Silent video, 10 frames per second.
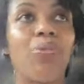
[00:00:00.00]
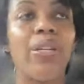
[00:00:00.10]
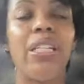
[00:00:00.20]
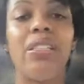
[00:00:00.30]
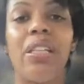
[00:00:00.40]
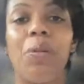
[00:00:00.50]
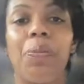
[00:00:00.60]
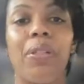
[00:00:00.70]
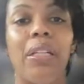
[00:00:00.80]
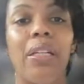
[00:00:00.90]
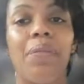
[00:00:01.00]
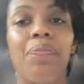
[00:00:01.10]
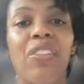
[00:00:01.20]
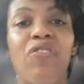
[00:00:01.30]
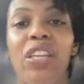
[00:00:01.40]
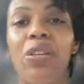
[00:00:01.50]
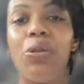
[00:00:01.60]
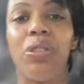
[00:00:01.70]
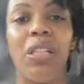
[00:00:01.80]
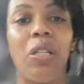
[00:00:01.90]
read deeply,
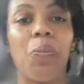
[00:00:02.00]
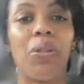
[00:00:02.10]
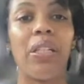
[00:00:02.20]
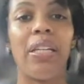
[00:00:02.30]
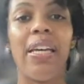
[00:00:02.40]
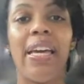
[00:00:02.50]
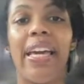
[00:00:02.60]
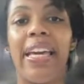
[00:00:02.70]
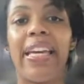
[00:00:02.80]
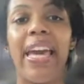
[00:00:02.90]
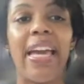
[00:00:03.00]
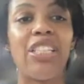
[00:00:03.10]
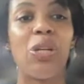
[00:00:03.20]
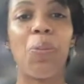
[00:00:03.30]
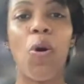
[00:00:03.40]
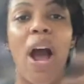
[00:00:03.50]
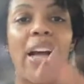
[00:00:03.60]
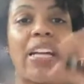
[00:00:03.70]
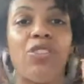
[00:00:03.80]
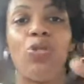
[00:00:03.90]
feel deeply, engage in I
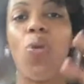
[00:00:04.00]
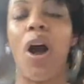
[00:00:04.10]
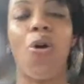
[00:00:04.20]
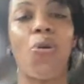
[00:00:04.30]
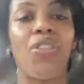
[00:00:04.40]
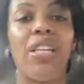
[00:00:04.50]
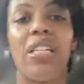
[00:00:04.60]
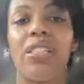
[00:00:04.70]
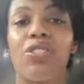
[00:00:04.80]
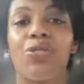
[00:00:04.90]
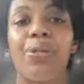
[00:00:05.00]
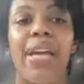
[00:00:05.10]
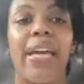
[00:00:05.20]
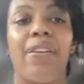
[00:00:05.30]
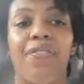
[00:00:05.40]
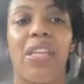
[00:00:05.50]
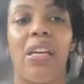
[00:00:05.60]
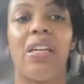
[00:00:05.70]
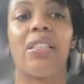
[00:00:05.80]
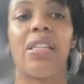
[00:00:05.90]
can do all these creative
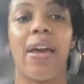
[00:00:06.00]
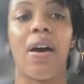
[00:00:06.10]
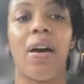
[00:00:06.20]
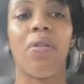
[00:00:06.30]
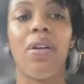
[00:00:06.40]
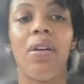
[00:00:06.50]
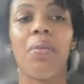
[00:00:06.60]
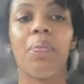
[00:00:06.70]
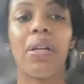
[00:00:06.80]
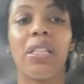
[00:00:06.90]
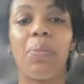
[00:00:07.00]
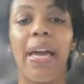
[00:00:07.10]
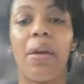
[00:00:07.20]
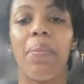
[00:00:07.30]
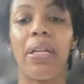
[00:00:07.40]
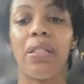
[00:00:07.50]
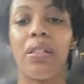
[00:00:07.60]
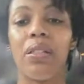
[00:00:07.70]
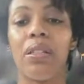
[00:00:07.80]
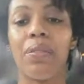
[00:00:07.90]
things now because my
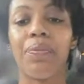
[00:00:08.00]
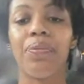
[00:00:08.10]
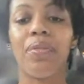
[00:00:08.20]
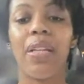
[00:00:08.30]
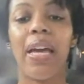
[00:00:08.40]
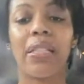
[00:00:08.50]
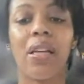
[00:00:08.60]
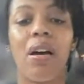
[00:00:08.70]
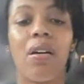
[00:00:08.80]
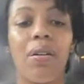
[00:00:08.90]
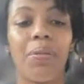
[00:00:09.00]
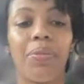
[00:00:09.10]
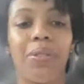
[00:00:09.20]
amygdala has calmed.